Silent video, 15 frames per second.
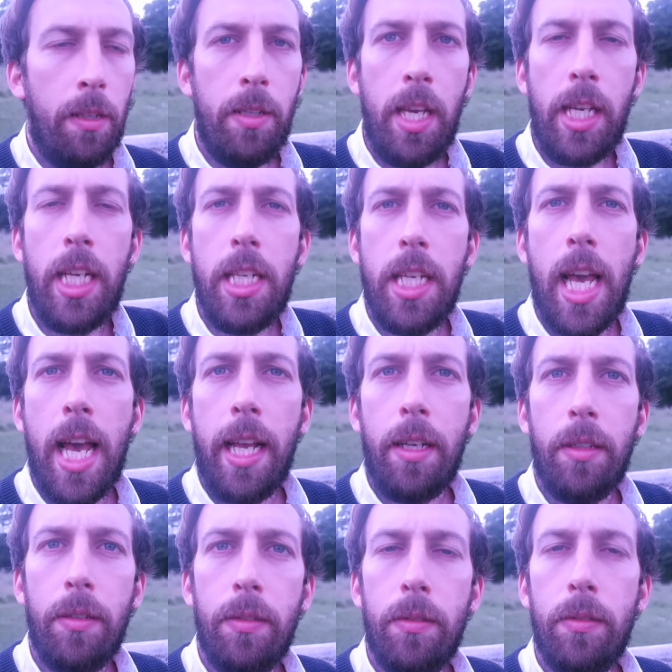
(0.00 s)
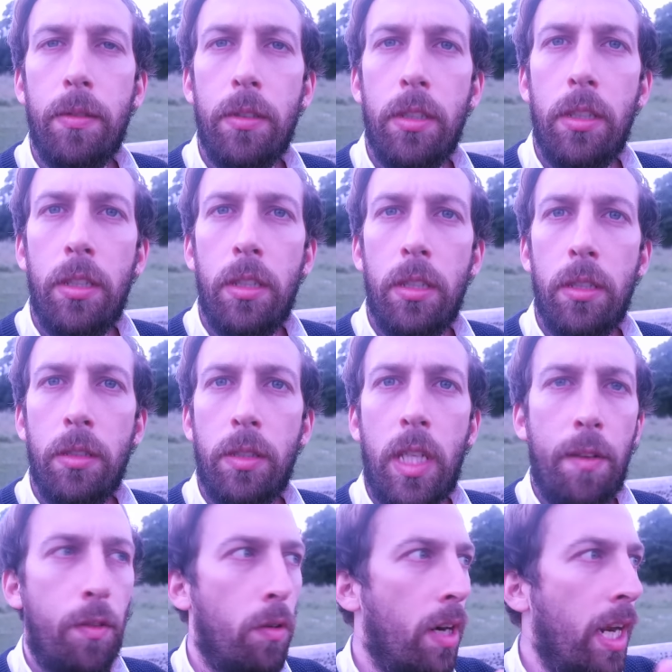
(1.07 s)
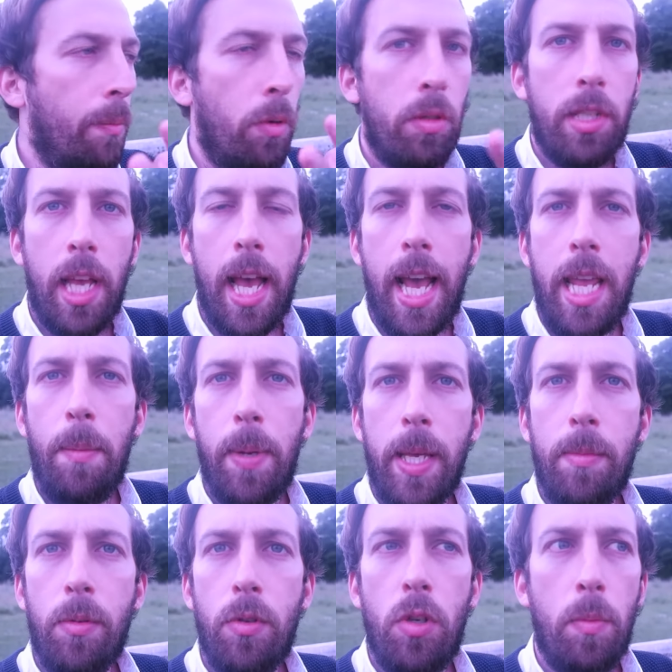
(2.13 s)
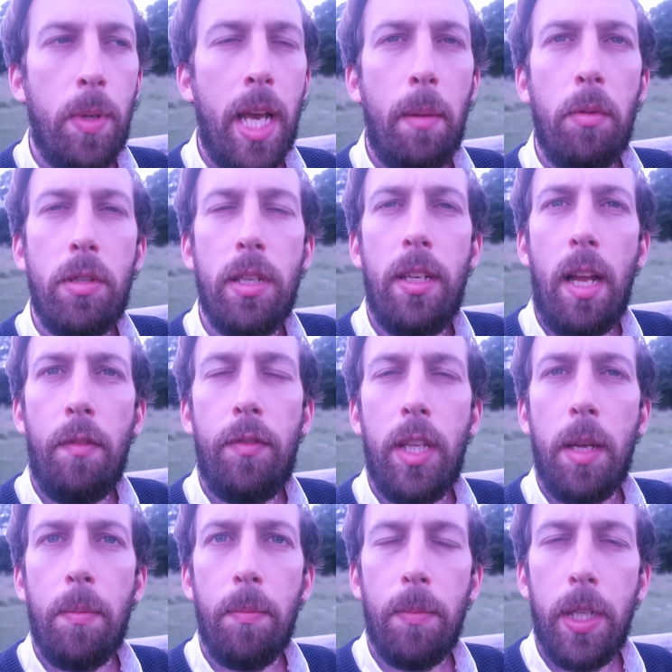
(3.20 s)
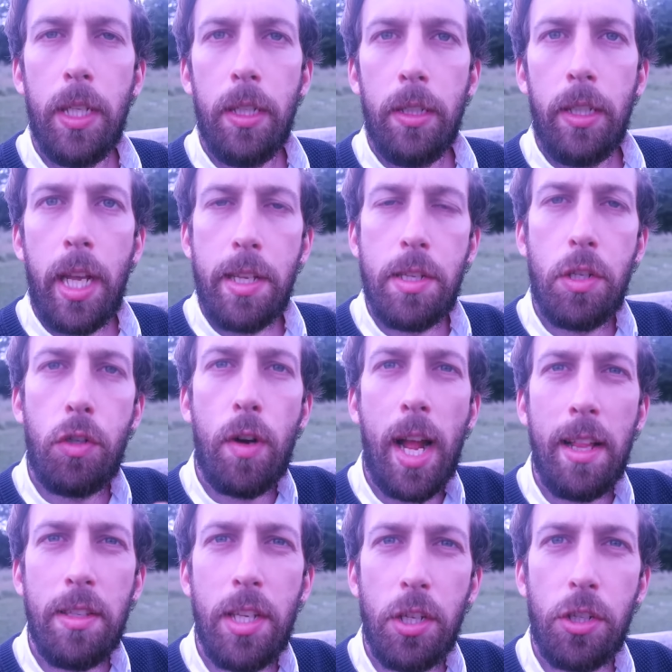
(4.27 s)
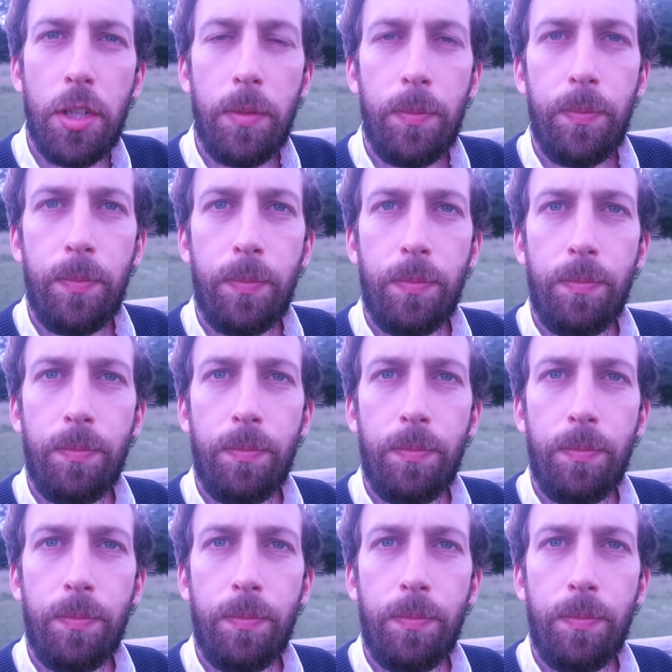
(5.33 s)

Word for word: Yin and yang. So if you're able to hate people, you'd be able to love them. It's a transition.